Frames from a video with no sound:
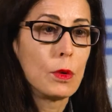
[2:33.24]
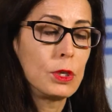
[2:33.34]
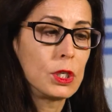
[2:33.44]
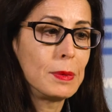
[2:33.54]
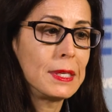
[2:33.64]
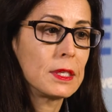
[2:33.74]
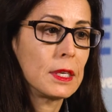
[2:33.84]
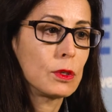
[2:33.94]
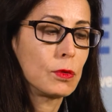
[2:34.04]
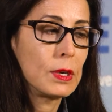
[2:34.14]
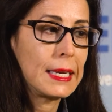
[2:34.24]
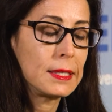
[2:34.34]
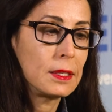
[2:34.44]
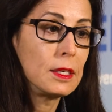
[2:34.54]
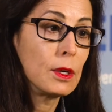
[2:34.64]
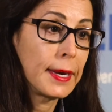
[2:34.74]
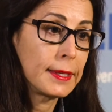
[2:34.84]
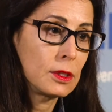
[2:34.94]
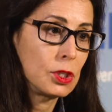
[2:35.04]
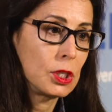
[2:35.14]
which means it creates
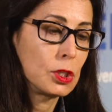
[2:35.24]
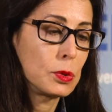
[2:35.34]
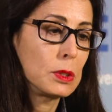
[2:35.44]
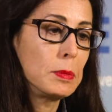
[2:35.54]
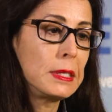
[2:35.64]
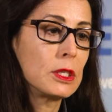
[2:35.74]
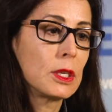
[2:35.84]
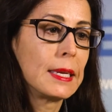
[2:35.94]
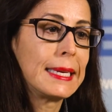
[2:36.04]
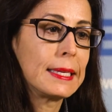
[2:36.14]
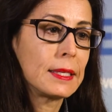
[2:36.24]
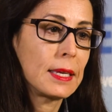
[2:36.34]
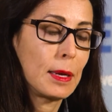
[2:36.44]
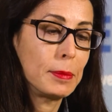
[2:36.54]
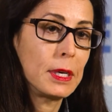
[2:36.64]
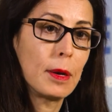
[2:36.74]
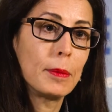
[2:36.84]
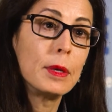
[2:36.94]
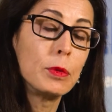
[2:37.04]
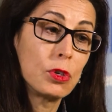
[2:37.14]
neoantigens, which means it can
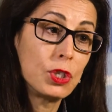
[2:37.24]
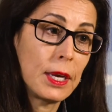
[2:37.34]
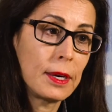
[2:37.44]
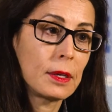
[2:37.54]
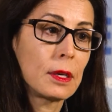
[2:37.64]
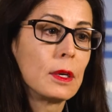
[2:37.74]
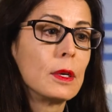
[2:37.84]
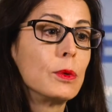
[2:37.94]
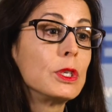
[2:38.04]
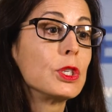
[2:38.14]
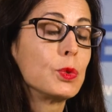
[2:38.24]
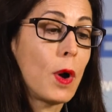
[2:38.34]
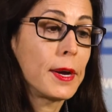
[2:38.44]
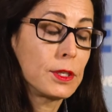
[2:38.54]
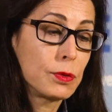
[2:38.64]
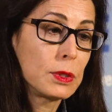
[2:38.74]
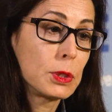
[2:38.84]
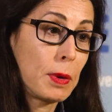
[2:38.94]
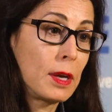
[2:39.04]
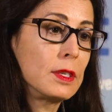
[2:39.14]
become immunogenic, which is why it's
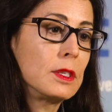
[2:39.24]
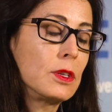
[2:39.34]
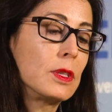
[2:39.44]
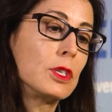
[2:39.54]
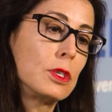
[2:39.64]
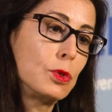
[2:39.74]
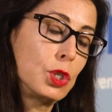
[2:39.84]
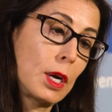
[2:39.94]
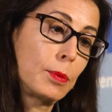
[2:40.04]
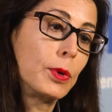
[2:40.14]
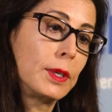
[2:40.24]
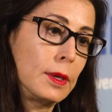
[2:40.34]
responding to the new checkpoint